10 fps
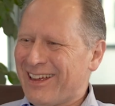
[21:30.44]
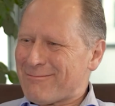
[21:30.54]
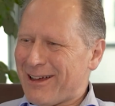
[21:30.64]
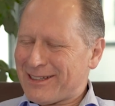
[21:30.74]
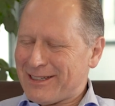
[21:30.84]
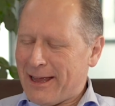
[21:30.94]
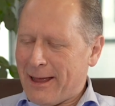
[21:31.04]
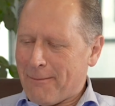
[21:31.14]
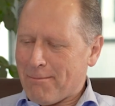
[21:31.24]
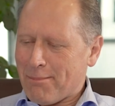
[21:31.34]
But
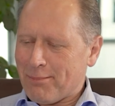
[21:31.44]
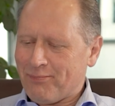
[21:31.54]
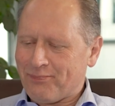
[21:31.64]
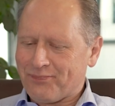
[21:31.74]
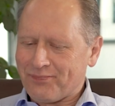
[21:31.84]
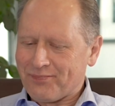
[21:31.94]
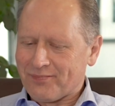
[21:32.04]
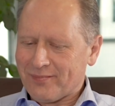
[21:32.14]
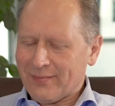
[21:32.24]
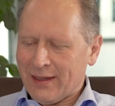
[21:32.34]
the
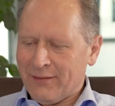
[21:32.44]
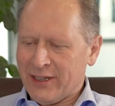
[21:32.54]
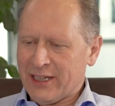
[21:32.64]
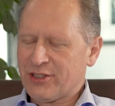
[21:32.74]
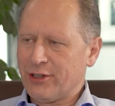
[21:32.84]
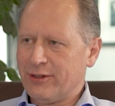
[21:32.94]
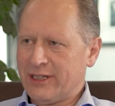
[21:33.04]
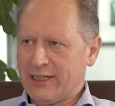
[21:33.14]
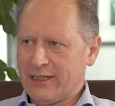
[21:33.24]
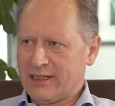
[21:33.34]
issue
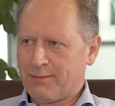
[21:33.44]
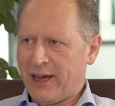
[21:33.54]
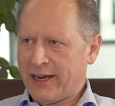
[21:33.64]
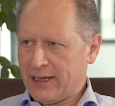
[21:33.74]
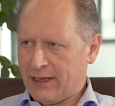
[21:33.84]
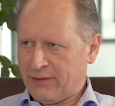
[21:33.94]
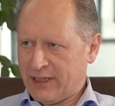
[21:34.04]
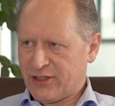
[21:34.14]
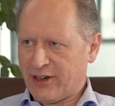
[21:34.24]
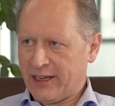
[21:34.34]
is the
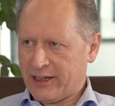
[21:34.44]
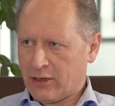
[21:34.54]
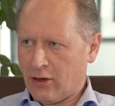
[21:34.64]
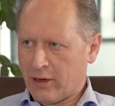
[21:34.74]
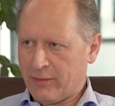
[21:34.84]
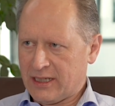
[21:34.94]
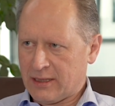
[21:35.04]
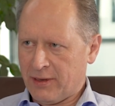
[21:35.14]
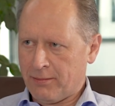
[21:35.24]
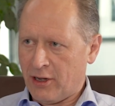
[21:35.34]
Australian economy is
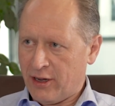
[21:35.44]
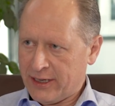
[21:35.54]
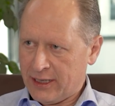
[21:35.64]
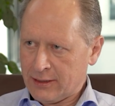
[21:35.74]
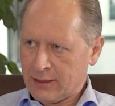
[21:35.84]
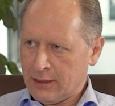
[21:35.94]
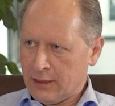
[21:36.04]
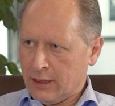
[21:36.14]
a bit behind ours.